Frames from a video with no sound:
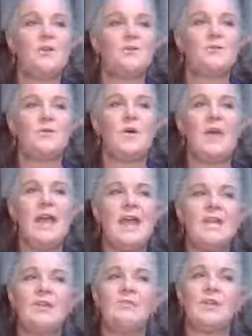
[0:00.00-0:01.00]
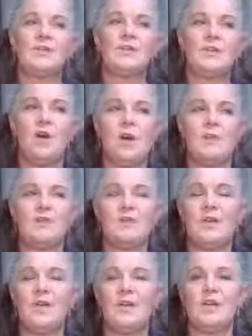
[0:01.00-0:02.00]
for any of those times
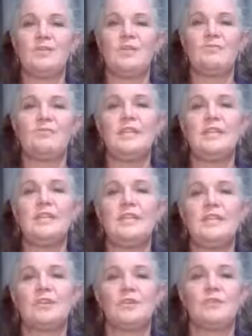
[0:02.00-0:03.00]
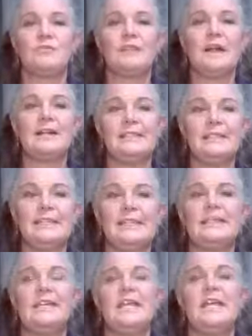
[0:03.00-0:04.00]
where we're really struggling